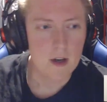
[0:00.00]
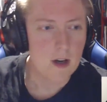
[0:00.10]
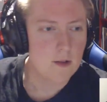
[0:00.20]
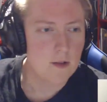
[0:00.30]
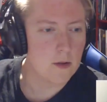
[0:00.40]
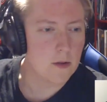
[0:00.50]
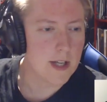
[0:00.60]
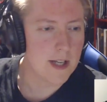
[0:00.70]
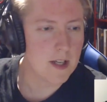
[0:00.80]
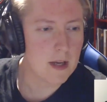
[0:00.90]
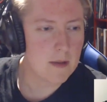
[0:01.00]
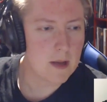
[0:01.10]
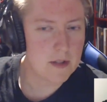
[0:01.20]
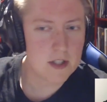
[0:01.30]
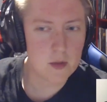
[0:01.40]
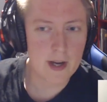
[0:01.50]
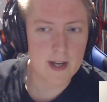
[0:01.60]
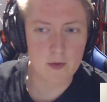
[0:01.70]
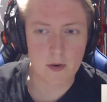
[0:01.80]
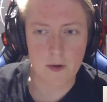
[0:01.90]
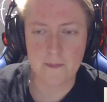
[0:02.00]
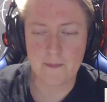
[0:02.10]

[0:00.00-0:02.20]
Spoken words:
Ooh, can you make me a persuade roll?